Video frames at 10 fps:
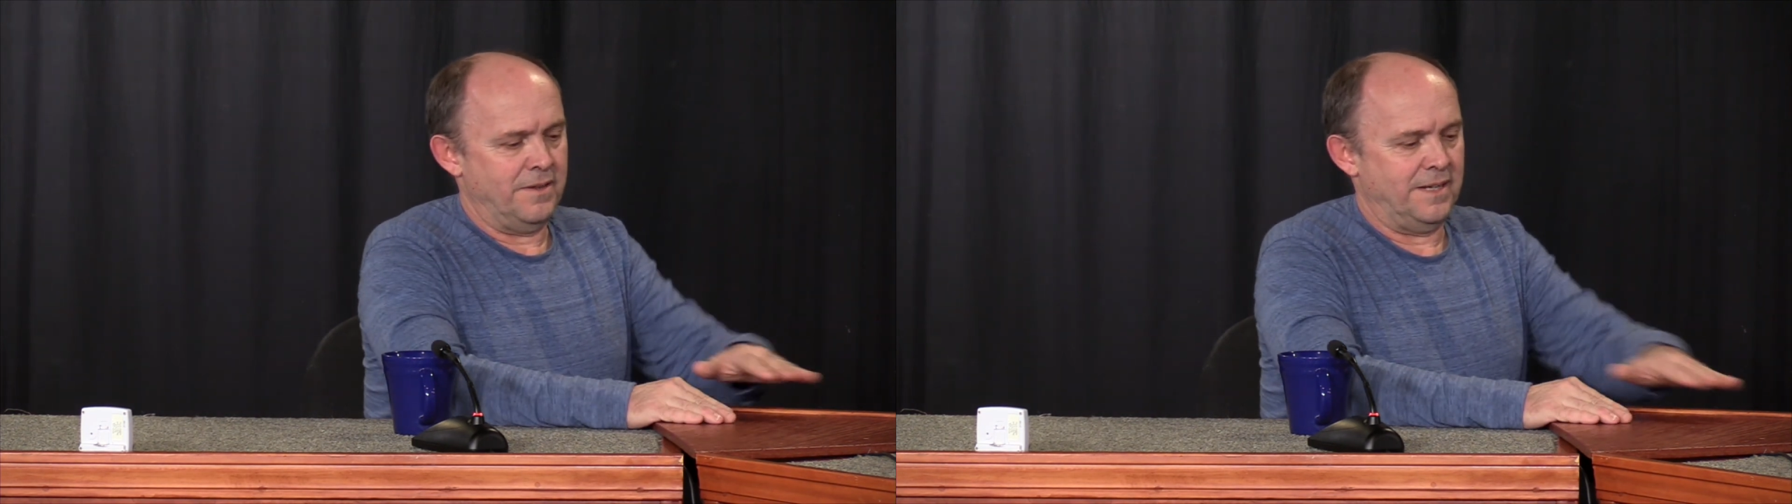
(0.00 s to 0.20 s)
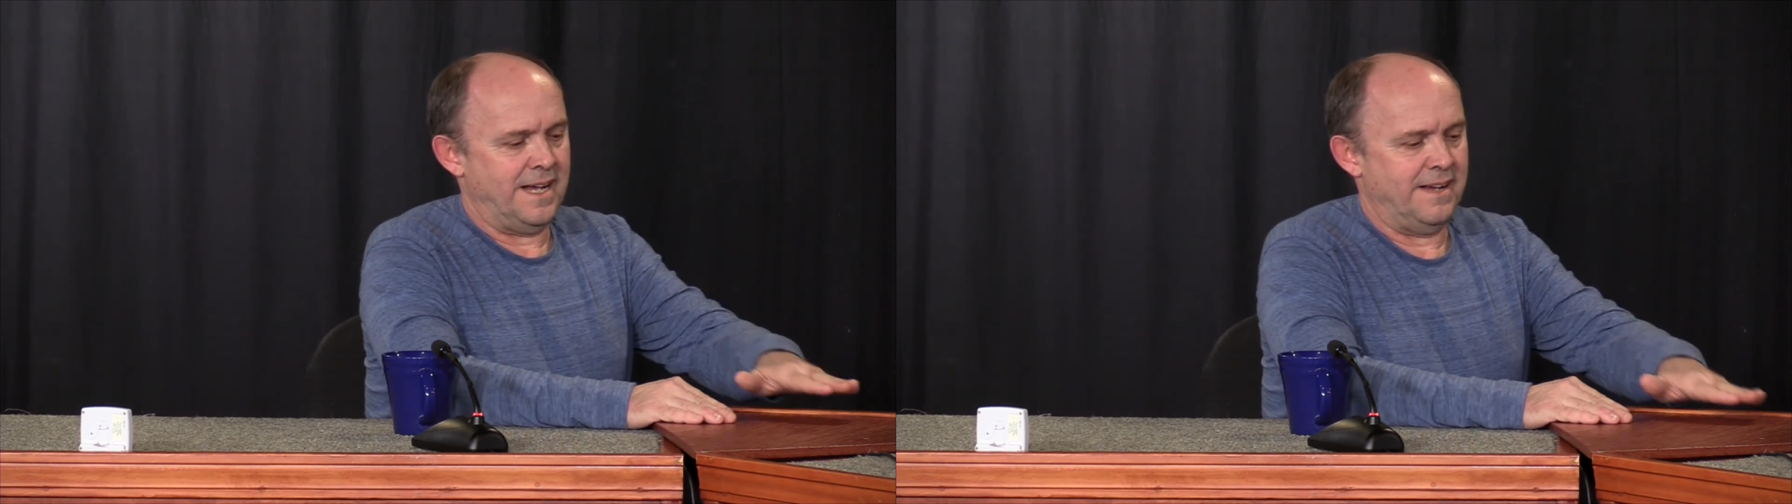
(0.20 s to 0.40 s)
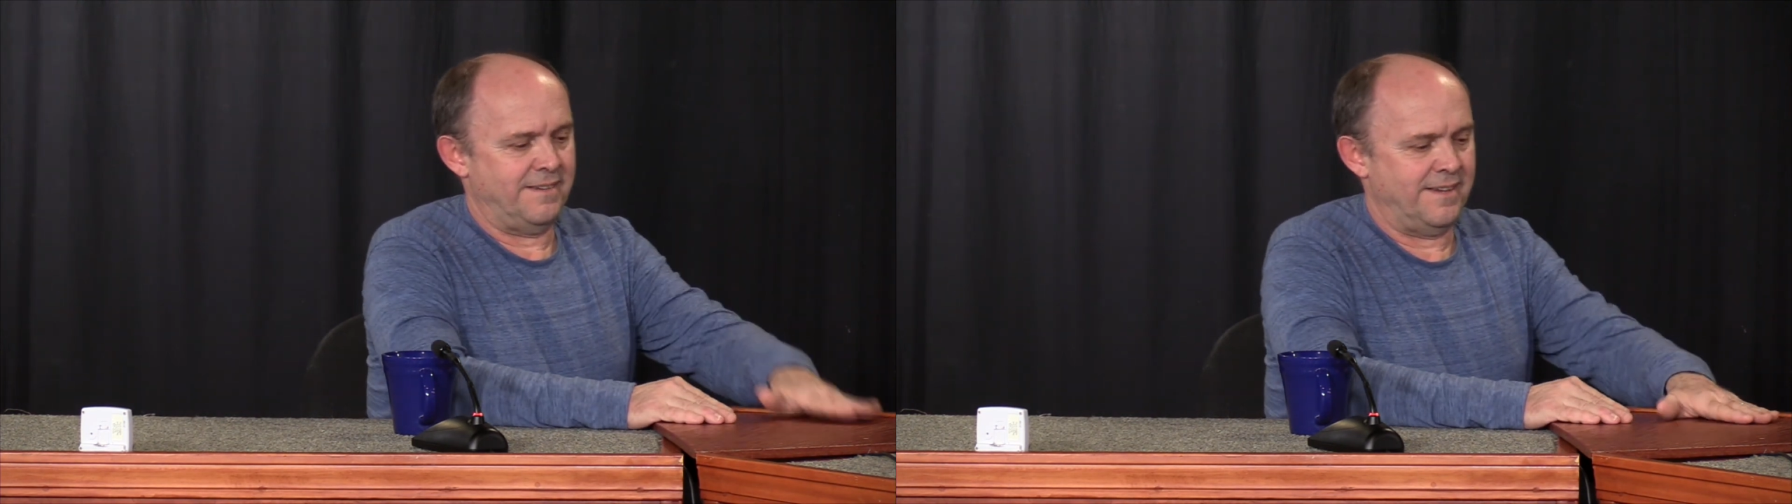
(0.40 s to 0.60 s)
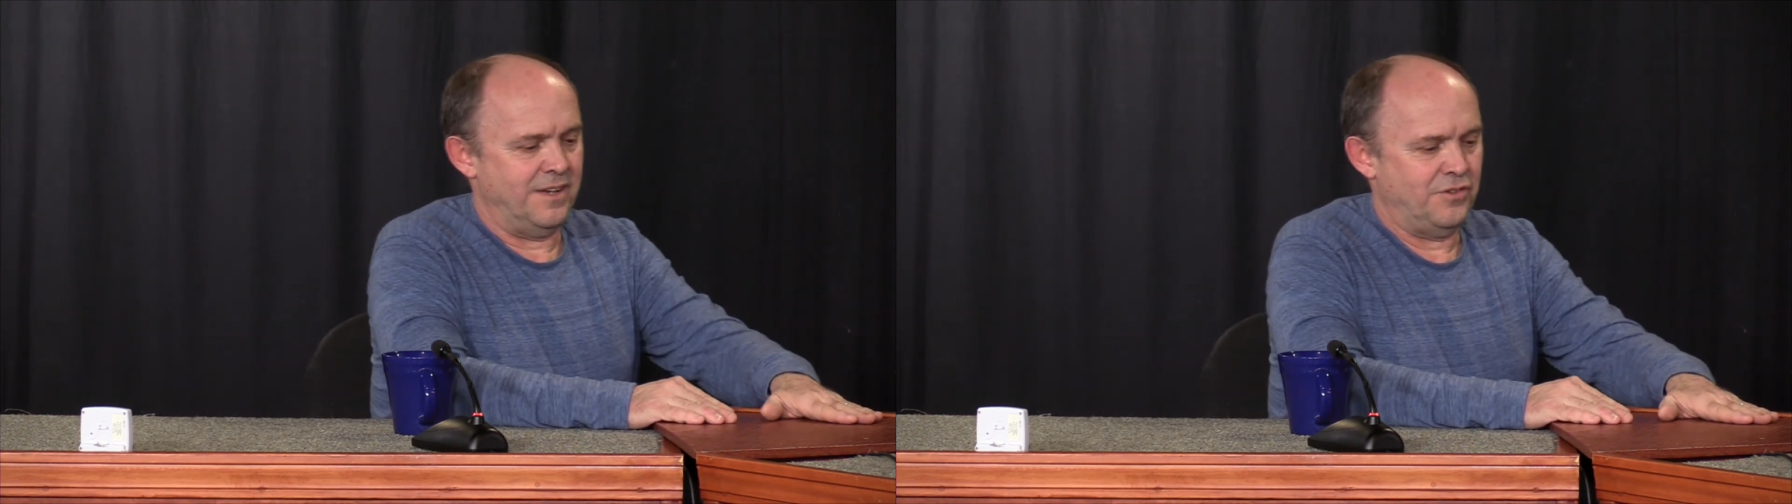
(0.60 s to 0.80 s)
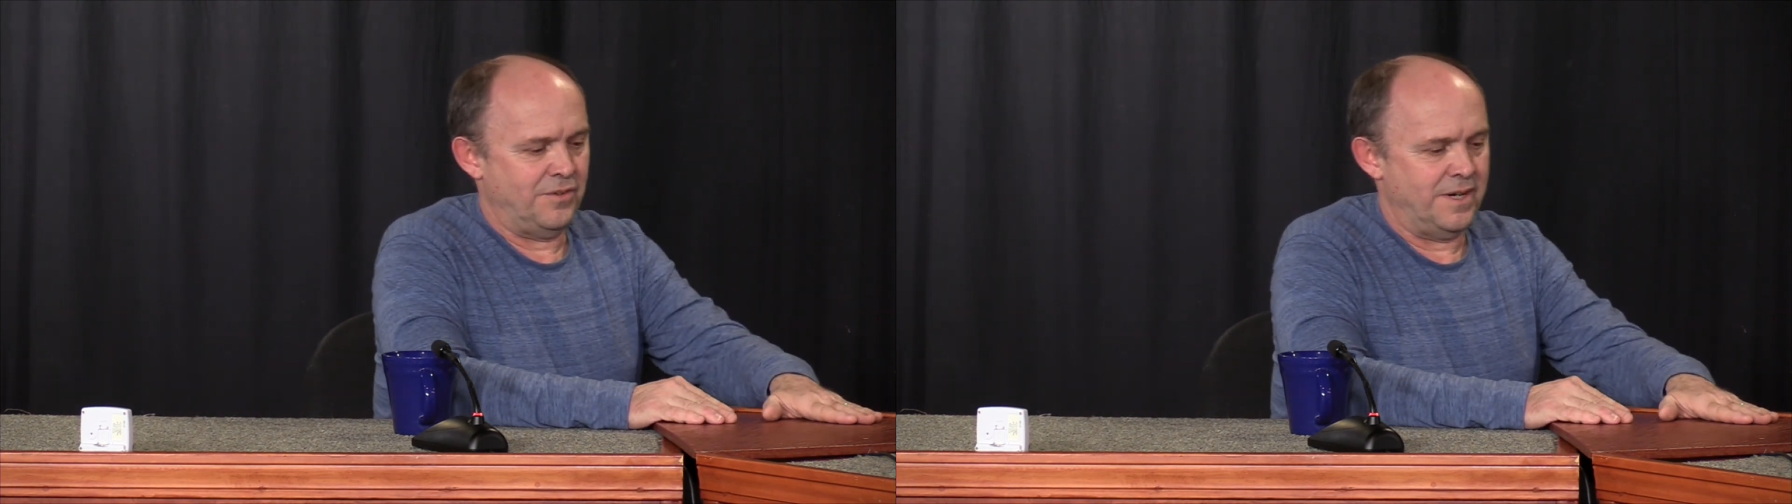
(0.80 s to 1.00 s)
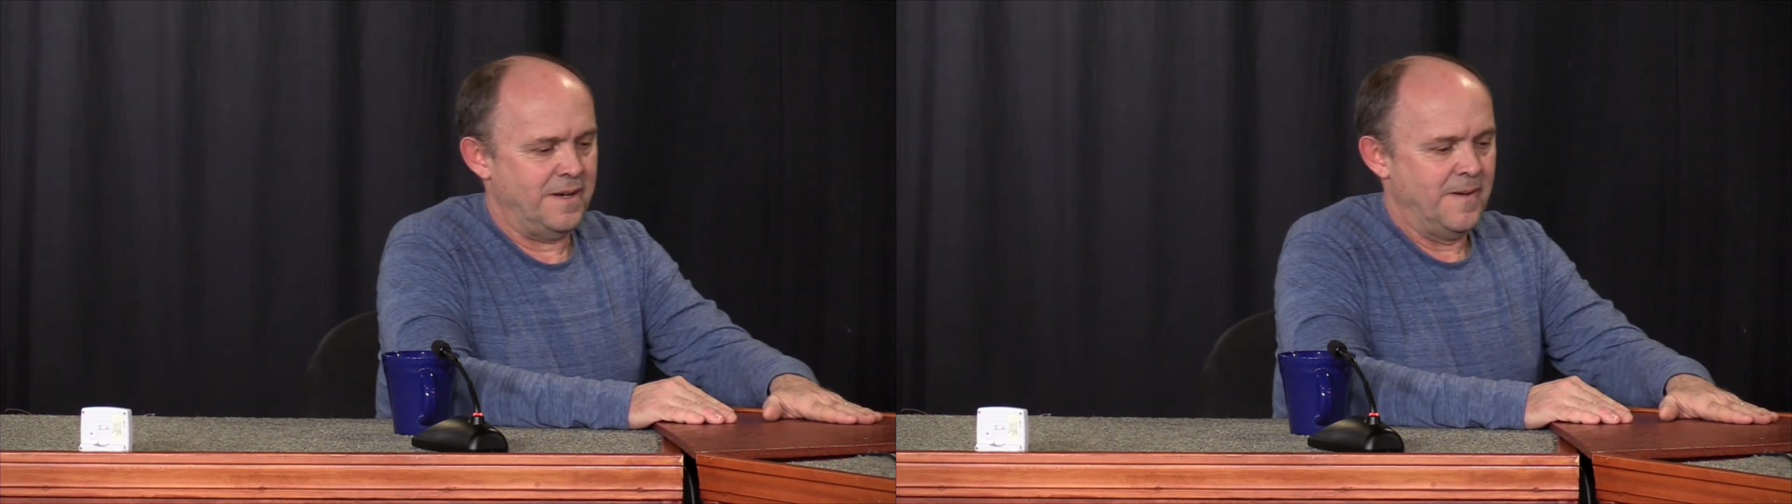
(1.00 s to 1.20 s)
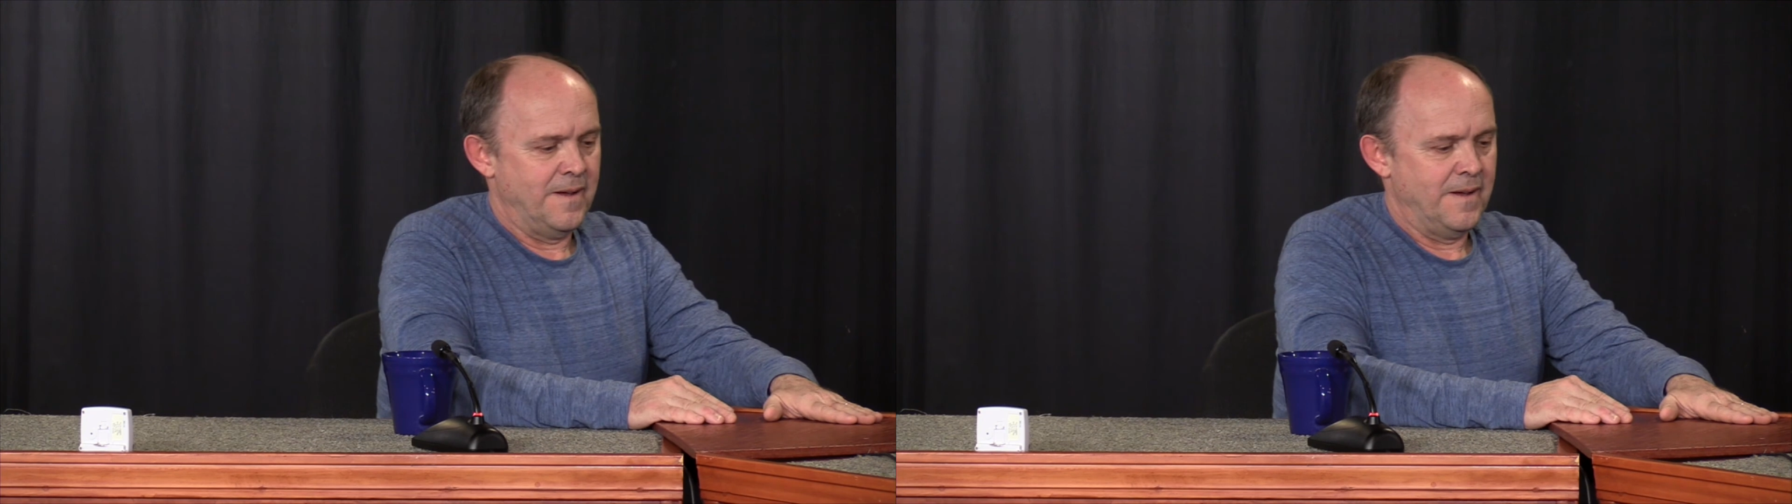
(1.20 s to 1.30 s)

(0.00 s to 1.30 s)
the last century